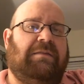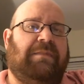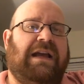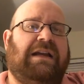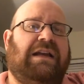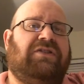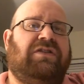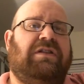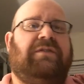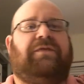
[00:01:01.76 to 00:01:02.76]
my
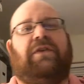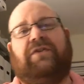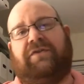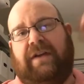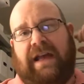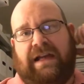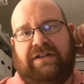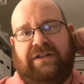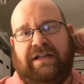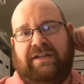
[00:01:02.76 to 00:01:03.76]
initial and first
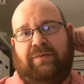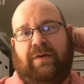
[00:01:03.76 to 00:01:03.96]
reaction is,